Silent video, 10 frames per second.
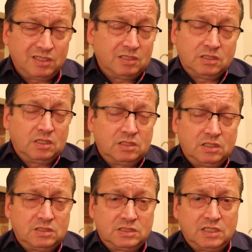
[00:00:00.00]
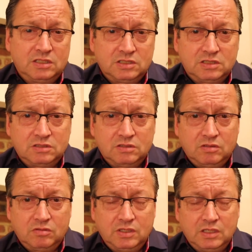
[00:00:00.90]
It's sense.
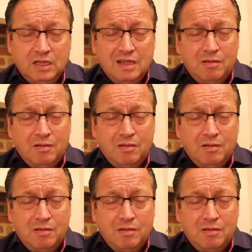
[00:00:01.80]
All right.